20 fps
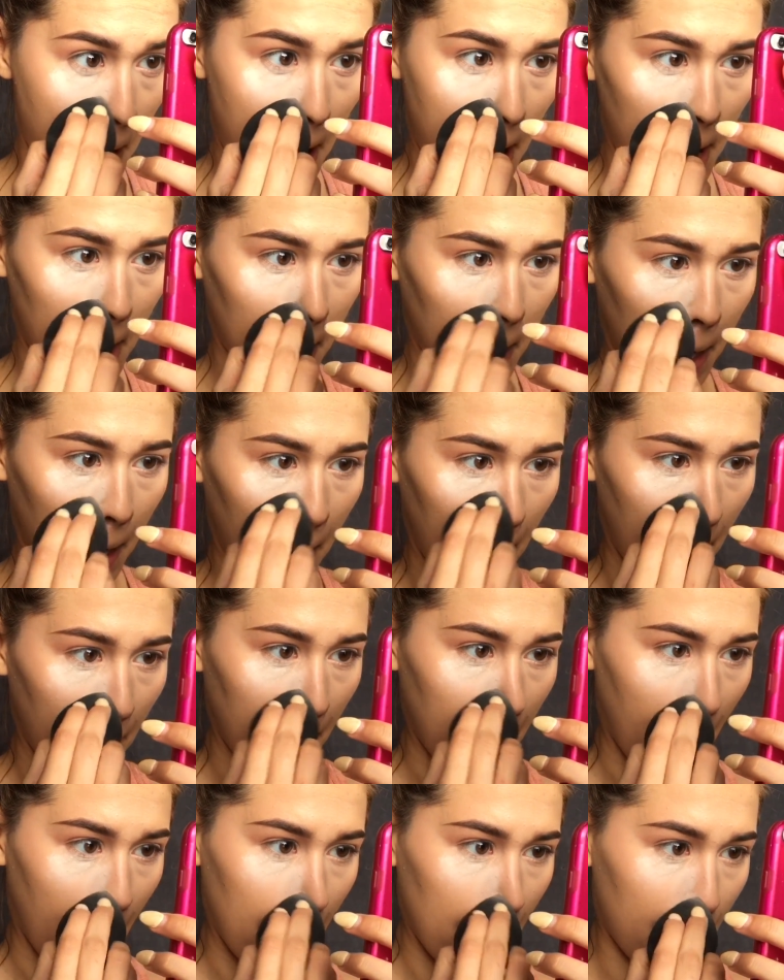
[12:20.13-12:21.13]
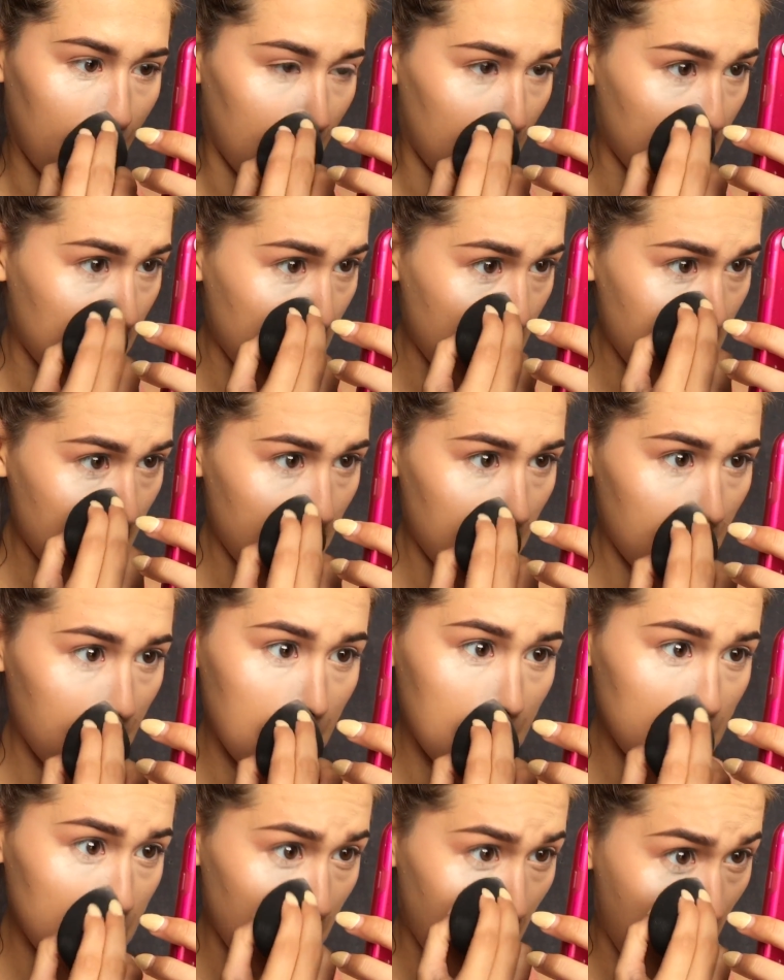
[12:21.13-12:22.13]
And like around my
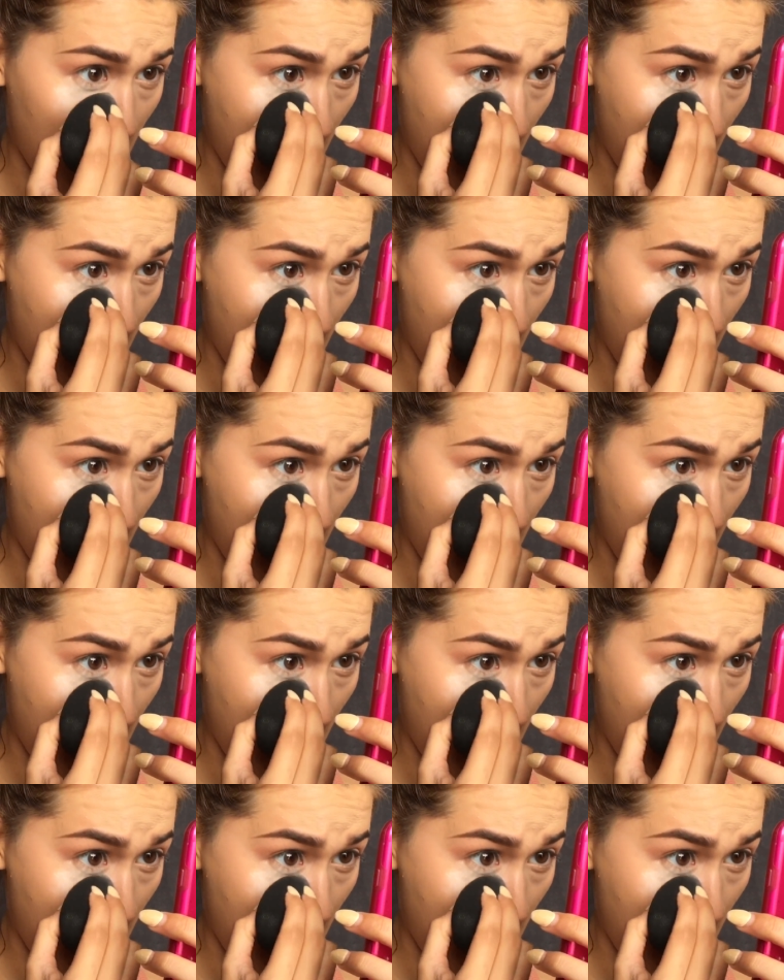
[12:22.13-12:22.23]
nose.